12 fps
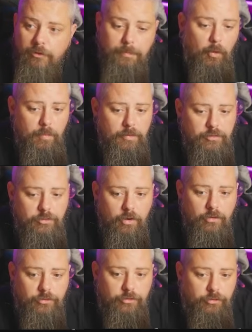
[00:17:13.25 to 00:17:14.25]
Exploring with
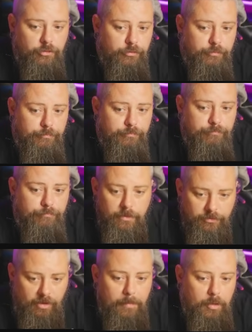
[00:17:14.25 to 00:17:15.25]
Josh.
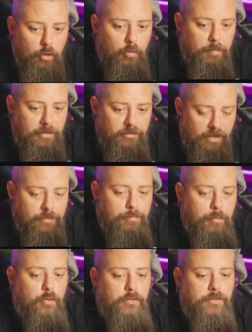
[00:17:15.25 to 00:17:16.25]
Simon Colby, Seth
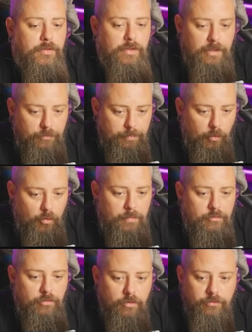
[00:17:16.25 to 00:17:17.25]
Borden, Exploring
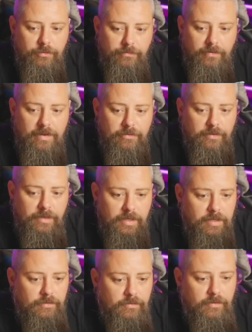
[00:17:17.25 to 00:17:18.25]
with Josh,
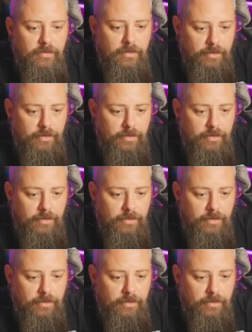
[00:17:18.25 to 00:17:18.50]
investigate.